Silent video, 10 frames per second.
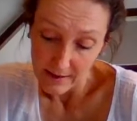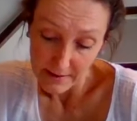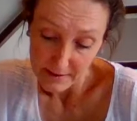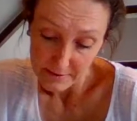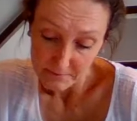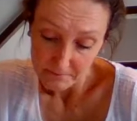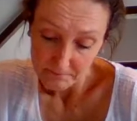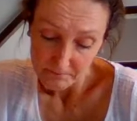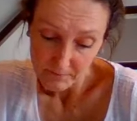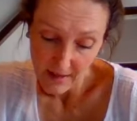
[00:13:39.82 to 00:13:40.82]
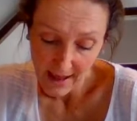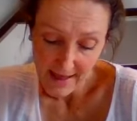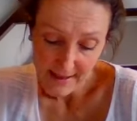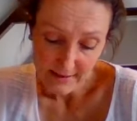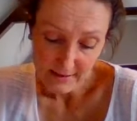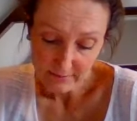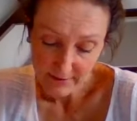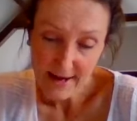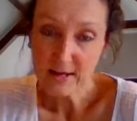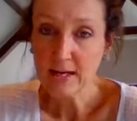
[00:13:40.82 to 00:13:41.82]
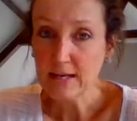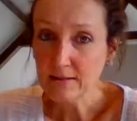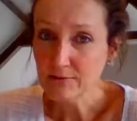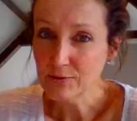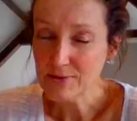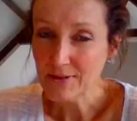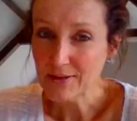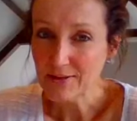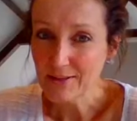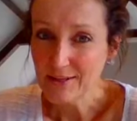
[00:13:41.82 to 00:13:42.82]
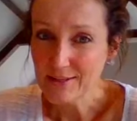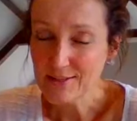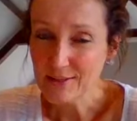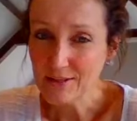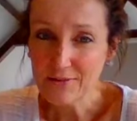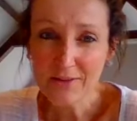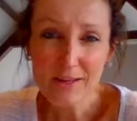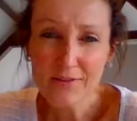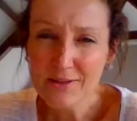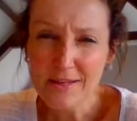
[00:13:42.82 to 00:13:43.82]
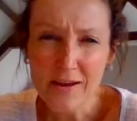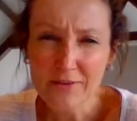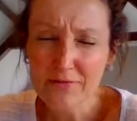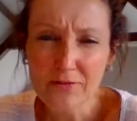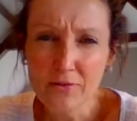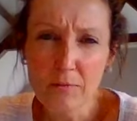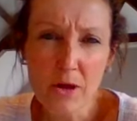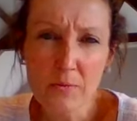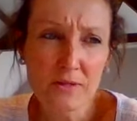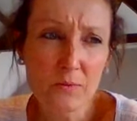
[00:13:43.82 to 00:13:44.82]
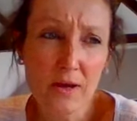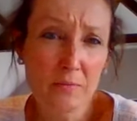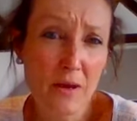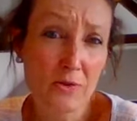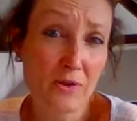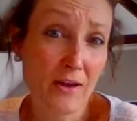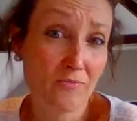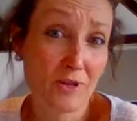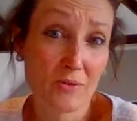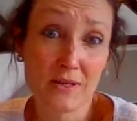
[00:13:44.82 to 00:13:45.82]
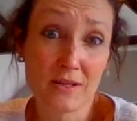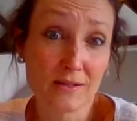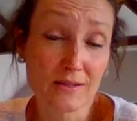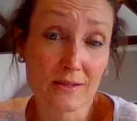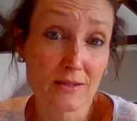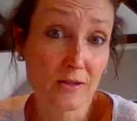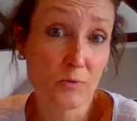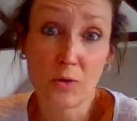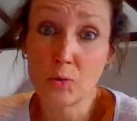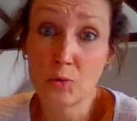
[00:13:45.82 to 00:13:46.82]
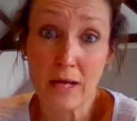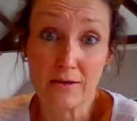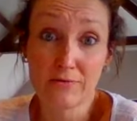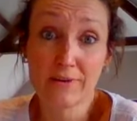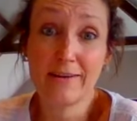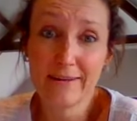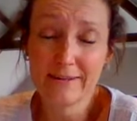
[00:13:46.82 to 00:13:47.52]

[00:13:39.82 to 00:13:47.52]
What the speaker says: And finally, also to forgive yourself for moments where maybe you have been a bit narcissistic. We all have.